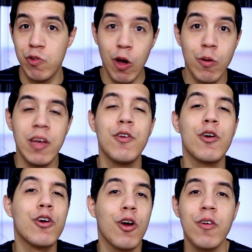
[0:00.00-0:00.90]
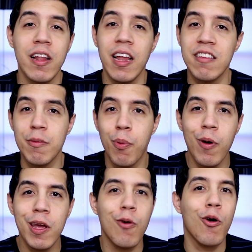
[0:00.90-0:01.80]
So if you're a girl that likes a
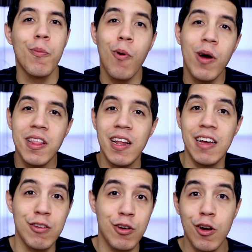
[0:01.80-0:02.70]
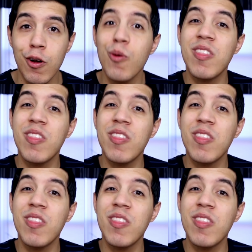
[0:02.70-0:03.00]
boy or a boy that likes a girl,